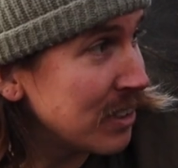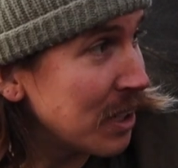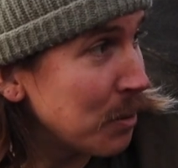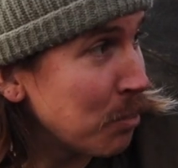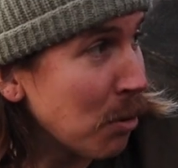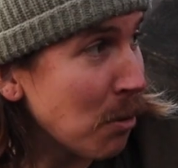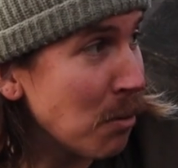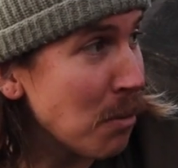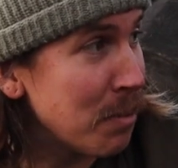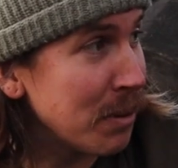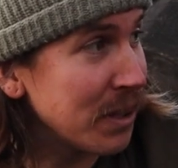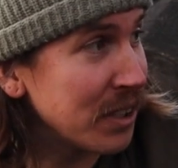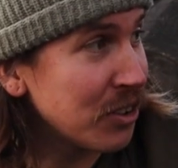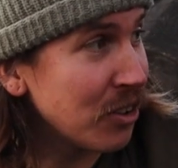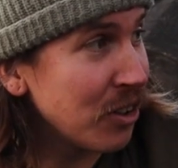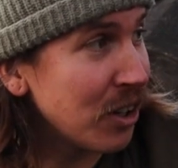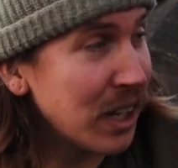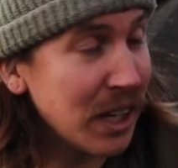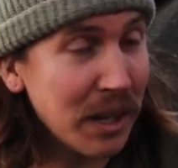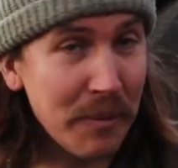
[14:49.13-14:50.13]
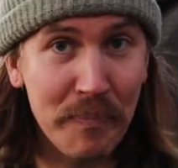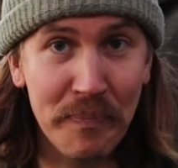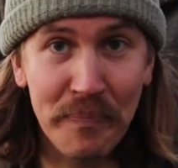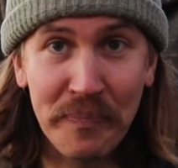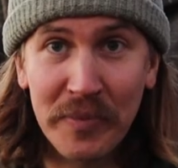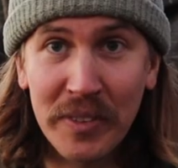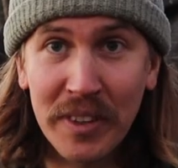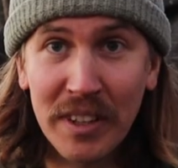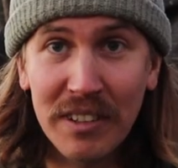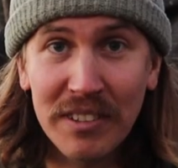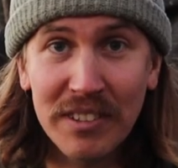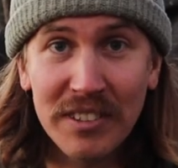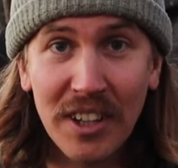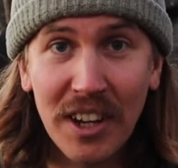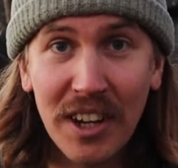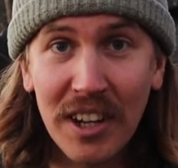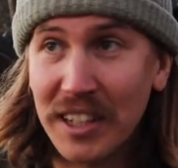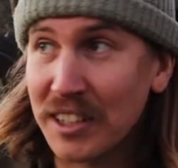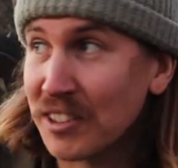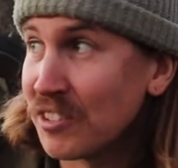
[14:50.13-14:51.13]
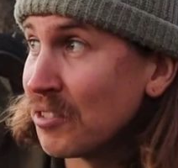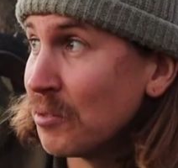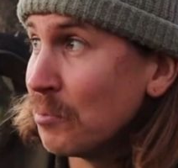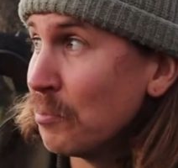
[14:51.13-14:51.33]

They've probably got um, starlings